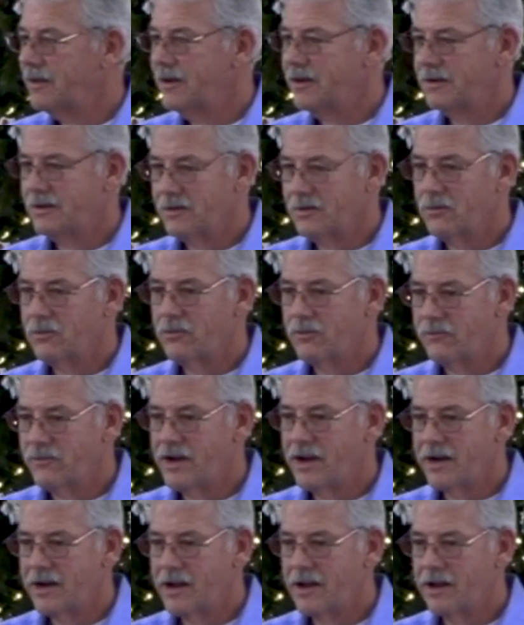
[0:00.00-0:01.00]
and to
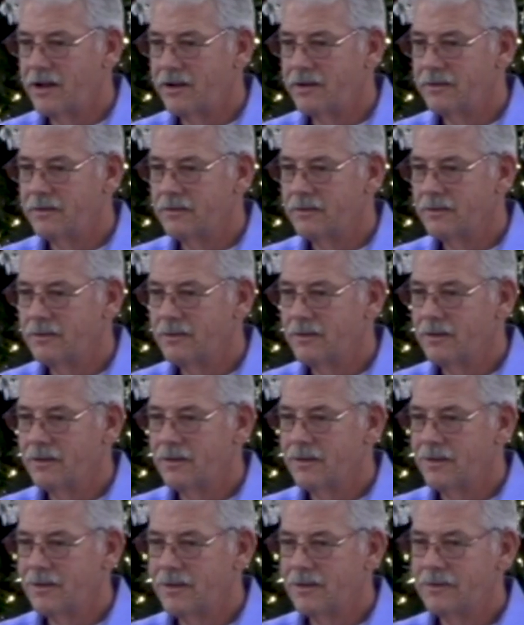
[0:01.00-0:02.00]
glorify God,
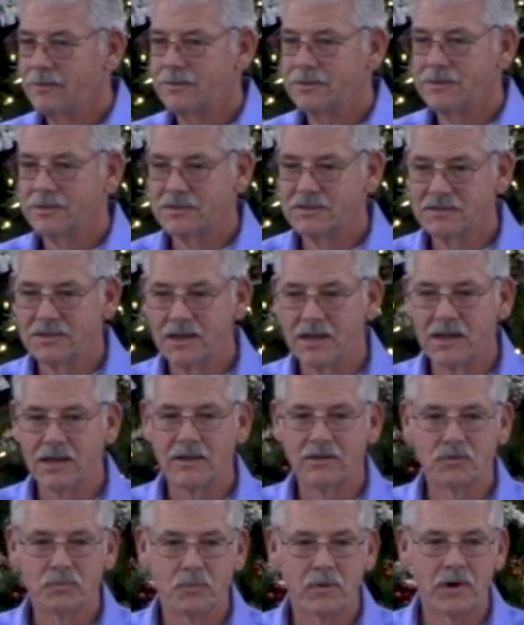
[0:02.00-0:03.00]
to sing
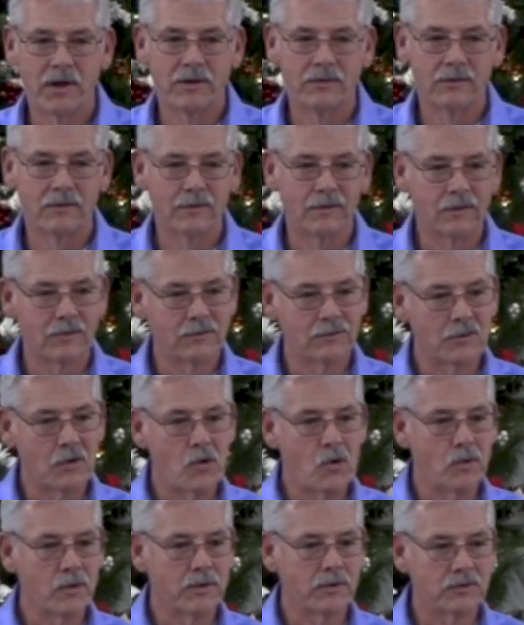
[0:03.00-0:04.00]
His praises,
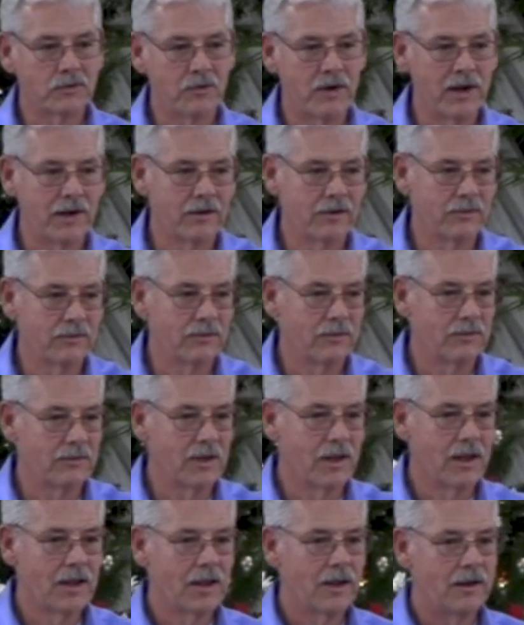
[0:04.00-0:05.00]
extol His greatnesses,
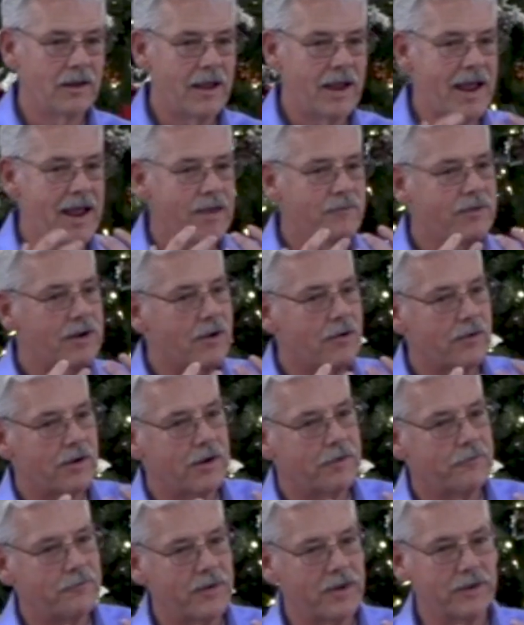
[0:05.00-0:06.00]
to have it on
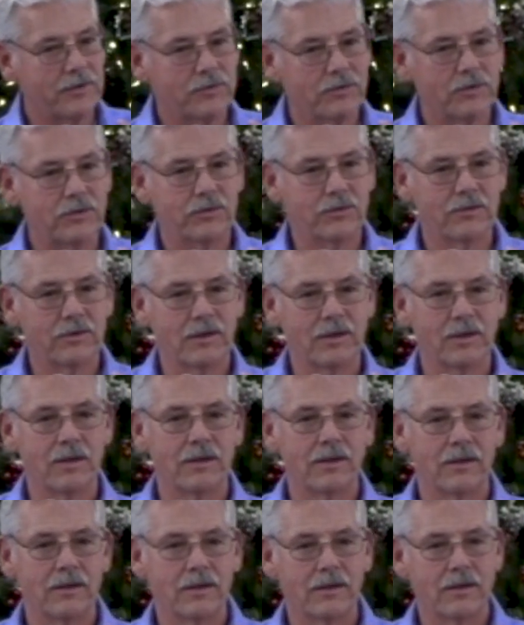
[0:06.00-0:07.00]
our faces,
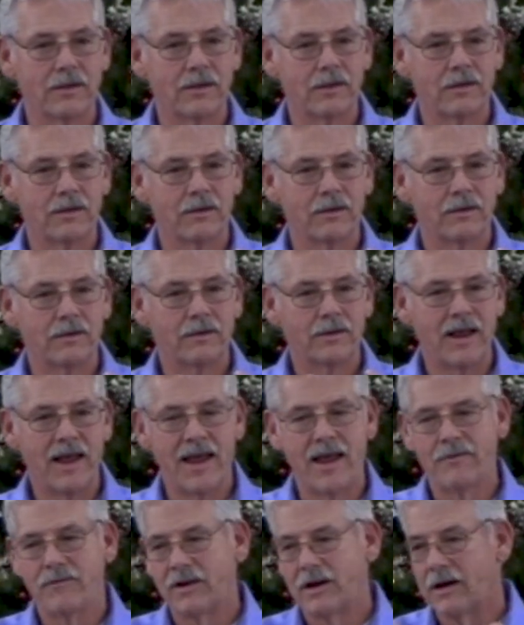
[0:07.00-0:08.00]
to
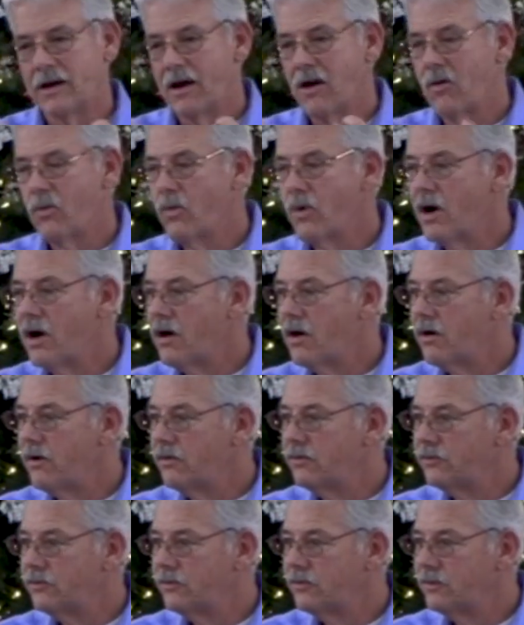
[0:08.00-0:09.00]
have it in our
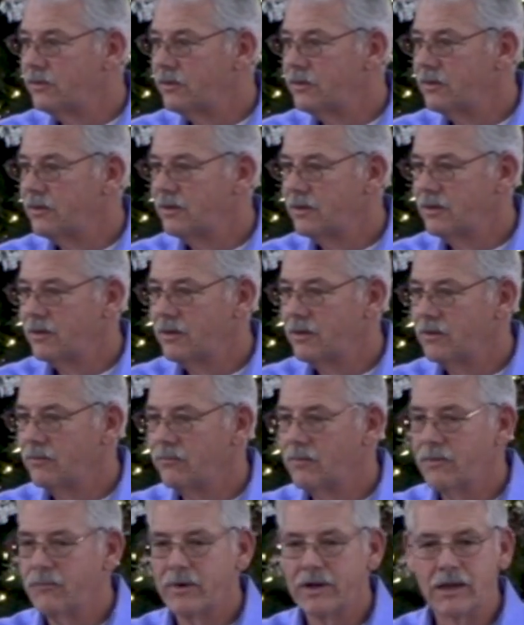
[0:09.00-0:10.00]
words,
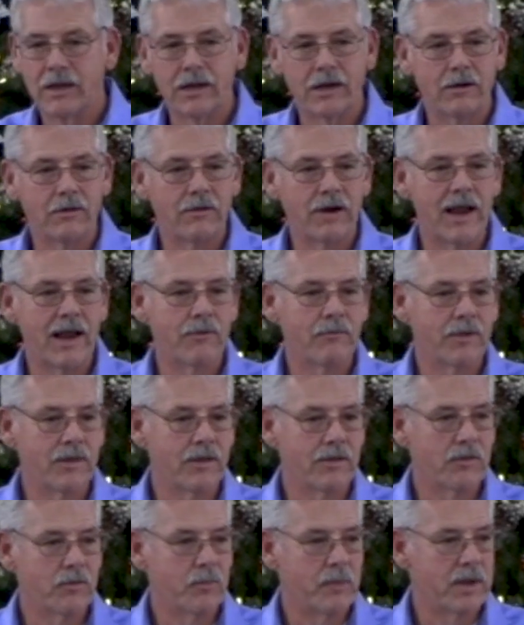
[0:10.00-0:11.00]
when we interact with
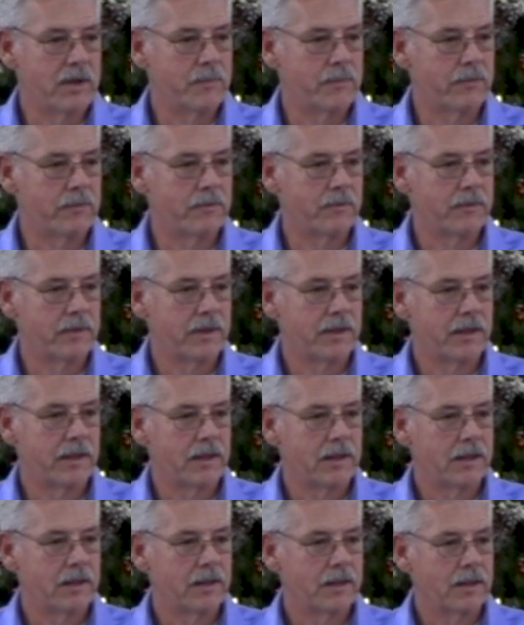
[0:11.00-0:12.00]
other people
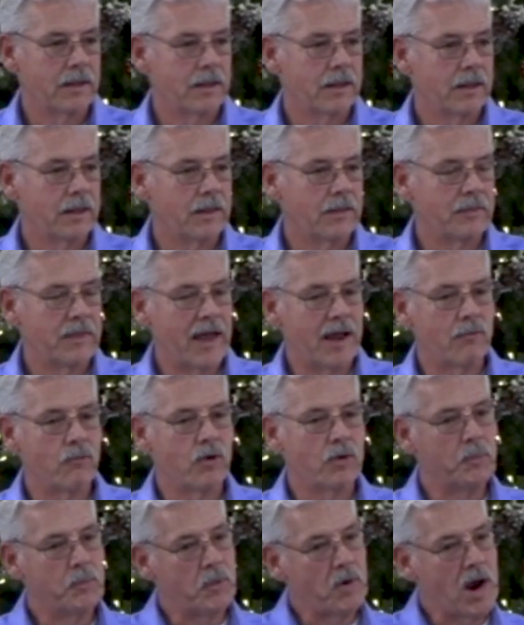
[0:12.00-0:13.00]
that
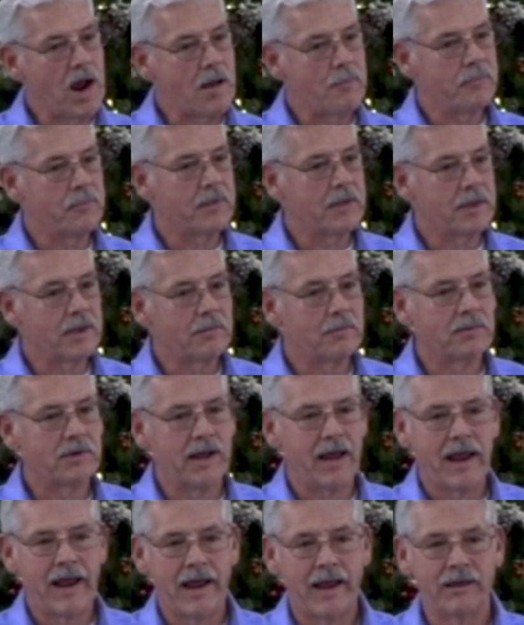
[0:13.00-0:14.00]
would prompt them
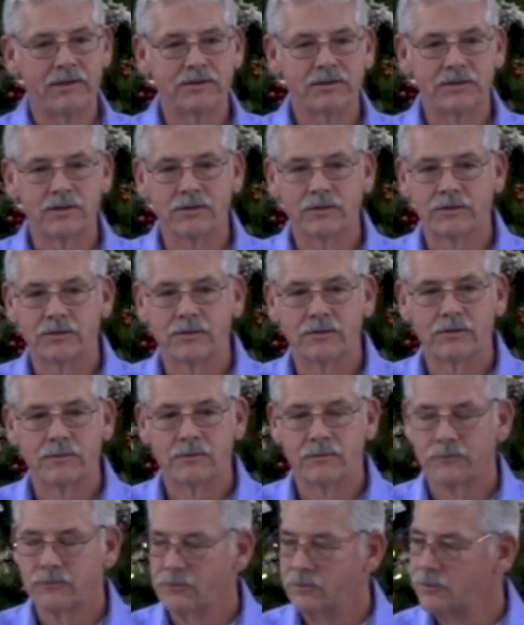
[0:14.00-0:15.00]
to ask us
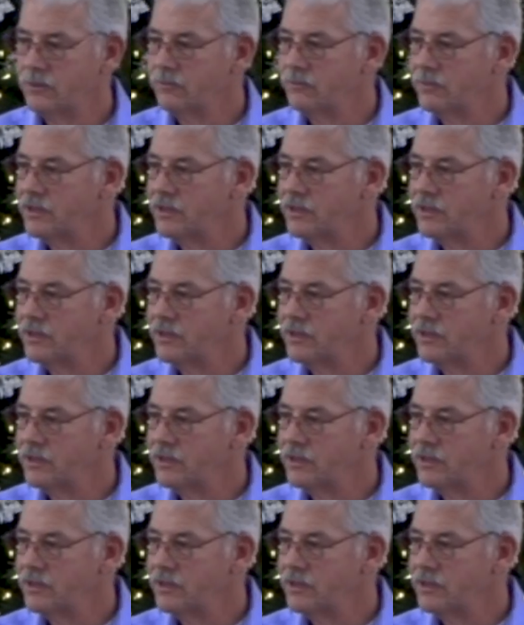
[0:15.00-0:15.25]
for the